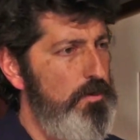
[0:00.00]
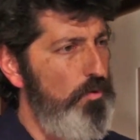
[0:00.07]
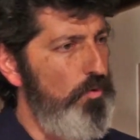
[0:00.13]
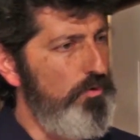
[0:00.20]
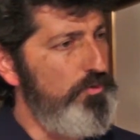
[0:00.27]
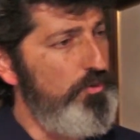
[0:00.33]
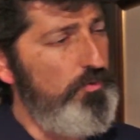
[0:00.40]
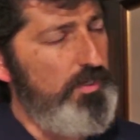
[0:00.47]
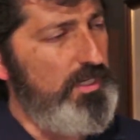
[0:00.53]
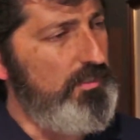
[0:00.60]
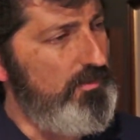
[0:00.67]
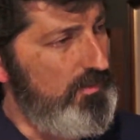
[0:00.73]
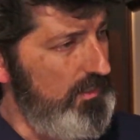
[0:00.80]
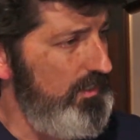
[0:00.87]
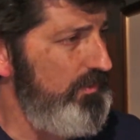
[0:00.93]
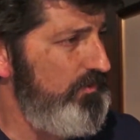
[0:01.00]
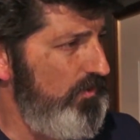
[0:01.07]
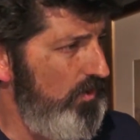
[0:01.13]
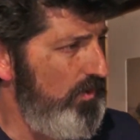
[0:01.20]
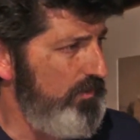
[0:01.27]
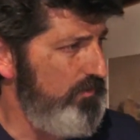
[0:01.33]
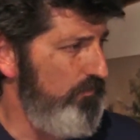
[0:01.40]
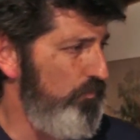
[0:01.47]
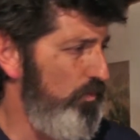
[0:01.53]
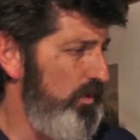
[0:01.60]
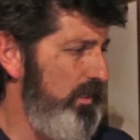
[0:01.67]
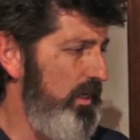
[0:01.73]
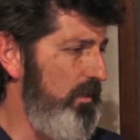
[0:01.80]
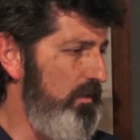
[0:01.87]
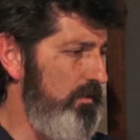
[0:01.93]
or doing these kinds of
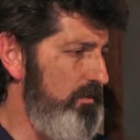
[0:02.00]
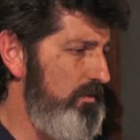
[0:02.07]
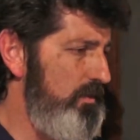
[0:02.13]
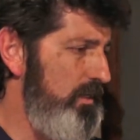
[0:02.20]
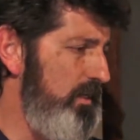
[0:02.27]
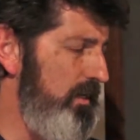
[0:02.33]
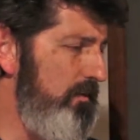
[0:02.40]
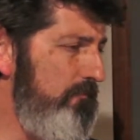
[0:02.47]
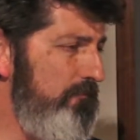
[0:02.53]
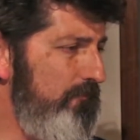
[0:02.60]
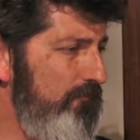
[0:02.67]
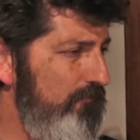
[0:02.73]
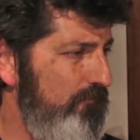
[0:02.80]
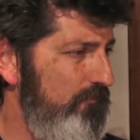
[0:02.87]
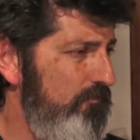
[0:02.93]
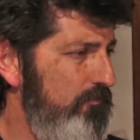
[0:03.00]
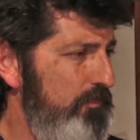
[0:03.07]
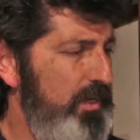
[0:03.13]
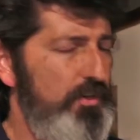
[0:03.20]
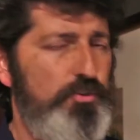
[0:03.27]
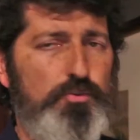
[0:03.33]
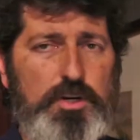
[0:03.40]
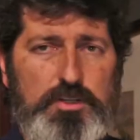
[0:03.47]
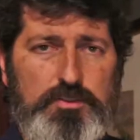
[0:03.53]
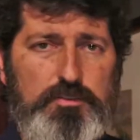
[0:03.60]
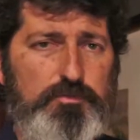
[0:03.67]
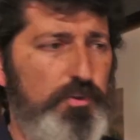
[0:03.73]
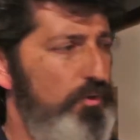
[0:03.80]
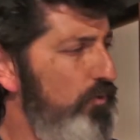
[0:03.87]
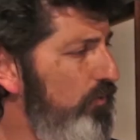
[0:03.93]
watercolours, picturesque
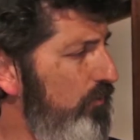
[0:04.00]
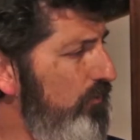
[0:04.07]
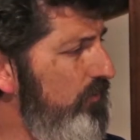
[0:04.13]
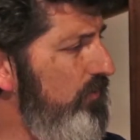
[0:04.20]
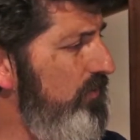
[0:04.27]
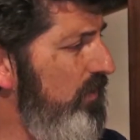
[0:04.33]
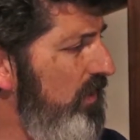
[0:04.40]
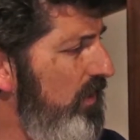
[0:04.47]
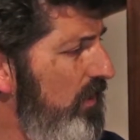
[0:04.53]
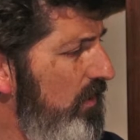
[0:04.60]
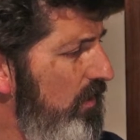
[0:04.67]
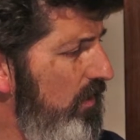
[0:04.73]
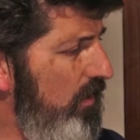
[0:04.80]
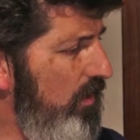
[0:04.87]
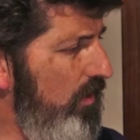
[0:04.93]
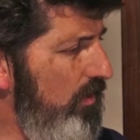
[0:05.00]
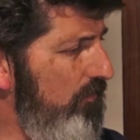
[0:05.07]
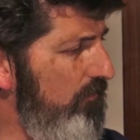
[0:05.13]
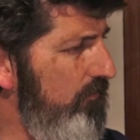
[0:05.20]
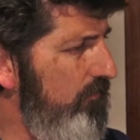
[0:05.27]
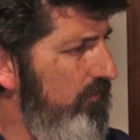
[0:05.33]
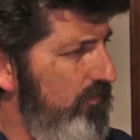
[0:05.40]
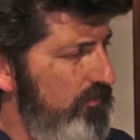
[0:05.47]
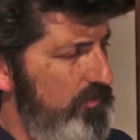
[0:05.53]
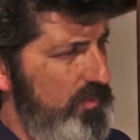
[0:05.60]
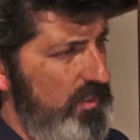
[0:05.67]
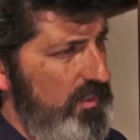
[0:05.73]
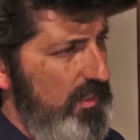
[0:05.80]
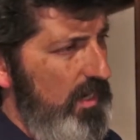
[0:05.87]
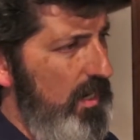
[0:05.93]
views of
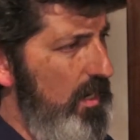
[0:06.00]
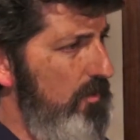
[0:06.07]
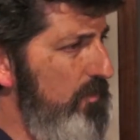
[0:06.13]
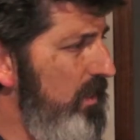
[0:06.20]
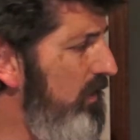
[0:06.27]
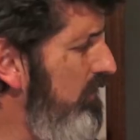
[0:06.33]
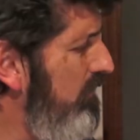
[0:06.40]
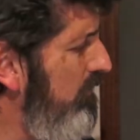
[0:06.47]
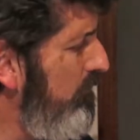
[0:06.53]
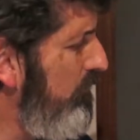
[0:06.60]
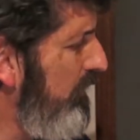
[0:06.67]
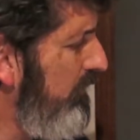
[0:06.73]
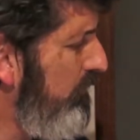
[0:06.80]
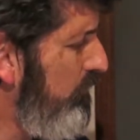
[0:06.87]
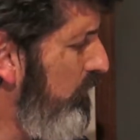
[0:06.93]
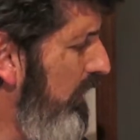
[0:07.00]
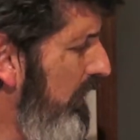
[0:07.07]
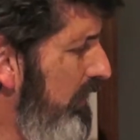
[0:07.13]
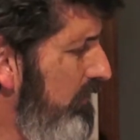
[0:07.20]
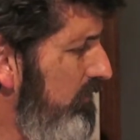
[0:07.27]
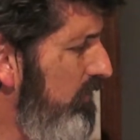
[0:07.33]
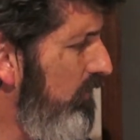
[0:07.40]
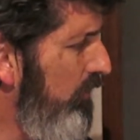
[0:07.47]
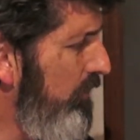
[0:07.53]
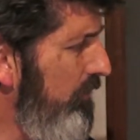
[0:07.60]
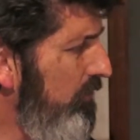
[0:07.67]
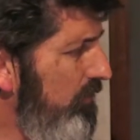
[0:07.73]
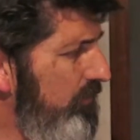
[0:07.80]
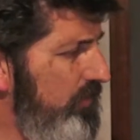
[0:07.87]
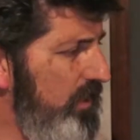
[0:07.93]
Sydney Harbour with grand
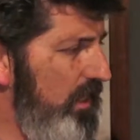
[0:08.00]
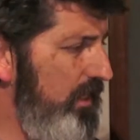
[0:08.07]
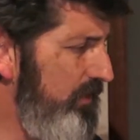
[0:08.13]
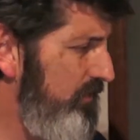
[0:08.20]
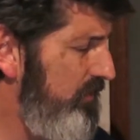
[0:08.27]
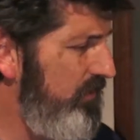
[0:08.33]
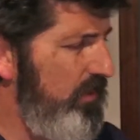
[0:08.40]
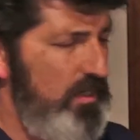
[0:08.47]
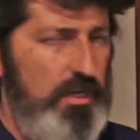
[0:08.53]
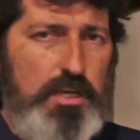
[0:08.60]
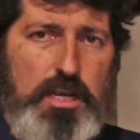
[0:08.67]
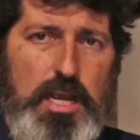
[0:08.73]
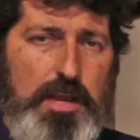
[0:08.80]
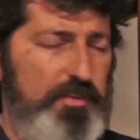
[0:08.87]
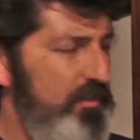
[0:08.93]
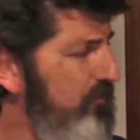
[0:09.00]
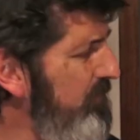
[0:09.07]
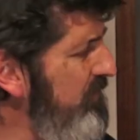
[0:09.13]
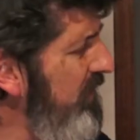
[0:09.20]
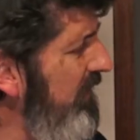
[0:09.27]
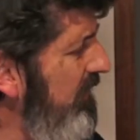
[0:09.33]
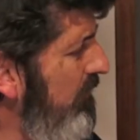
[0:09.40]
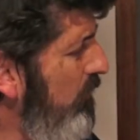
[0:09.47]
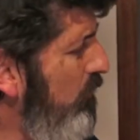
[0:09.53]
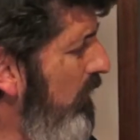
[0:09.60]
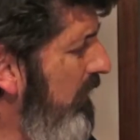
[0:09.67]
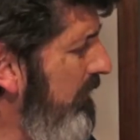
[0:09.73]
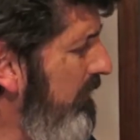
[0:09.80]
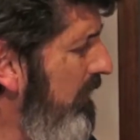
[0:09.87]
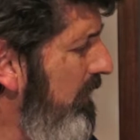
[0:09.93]
colonial estates. And this particular
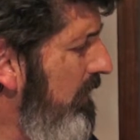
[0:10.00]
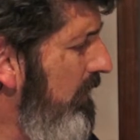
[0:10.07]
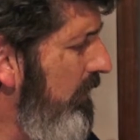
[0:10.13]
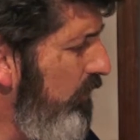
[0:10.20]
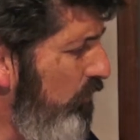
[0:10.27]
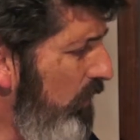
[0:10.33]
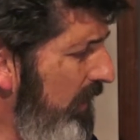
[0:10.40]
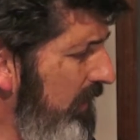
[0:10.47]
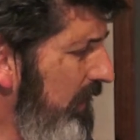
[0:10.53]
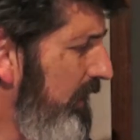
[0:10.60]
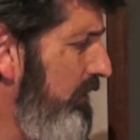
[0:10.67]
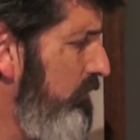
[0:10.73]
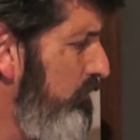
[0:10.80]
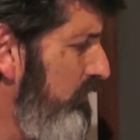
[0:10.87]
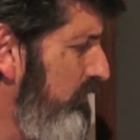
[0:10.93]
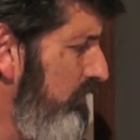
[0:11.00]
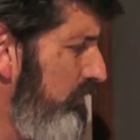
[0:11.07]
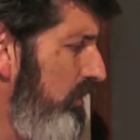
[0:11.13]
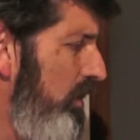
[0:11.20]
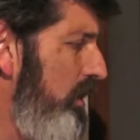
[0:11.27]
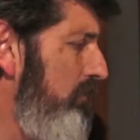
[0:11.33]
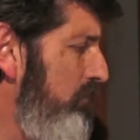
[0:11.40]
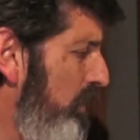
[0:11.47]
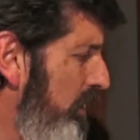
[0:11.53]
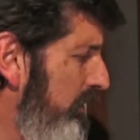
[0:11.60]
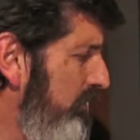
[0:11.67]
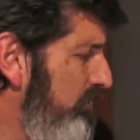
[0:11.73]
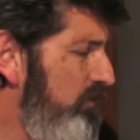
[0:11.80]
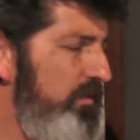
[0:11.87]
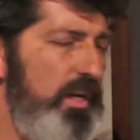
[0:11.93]
one, Craig End, was designed by
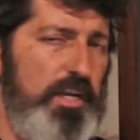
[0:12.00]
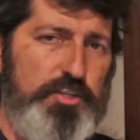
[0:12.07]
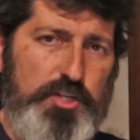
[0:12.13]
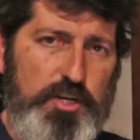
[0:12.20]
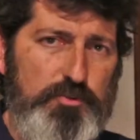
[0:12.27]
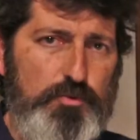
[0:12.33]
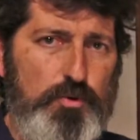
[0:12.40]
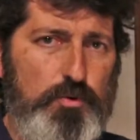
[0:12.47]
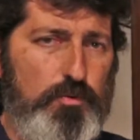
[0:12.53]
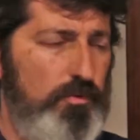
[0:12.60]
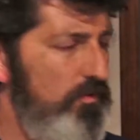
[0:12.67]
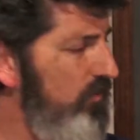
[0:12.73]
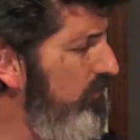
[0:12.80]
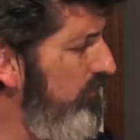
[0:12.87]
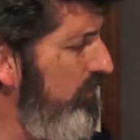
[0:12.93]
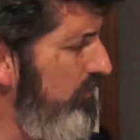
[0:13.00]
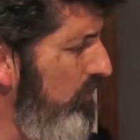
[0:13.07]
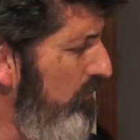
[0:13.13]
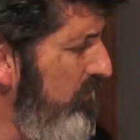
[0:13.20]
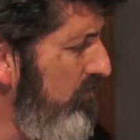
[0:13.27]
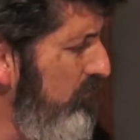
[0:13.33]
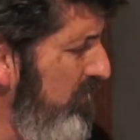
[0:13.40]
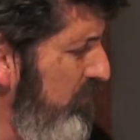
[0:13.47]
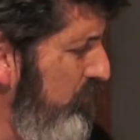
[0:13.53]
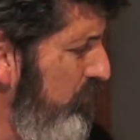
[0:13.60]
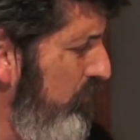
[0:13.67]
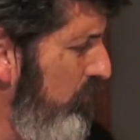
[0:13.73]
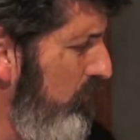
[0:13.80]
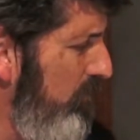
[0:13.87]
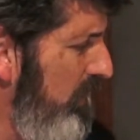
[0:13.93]
the Surveyor General Sir Thomas
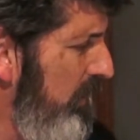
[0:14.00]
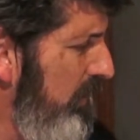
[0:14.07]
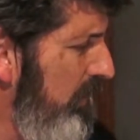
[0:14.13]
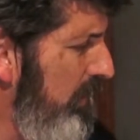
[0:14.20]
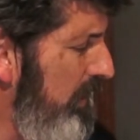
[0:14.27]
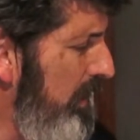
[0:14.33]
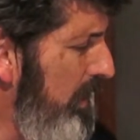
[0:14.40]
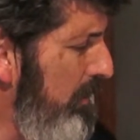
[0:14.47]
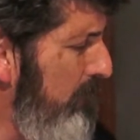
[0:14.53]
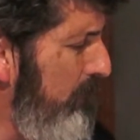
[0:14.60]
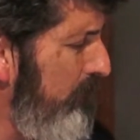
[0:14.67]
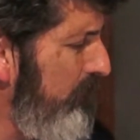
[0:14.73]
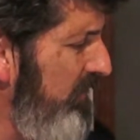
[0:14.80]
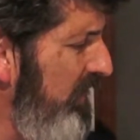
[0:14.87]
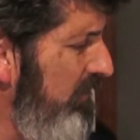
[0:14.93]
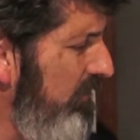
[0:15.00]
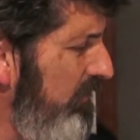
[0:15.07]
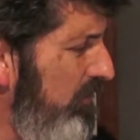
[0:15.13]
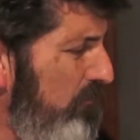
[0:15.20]
Mitchell and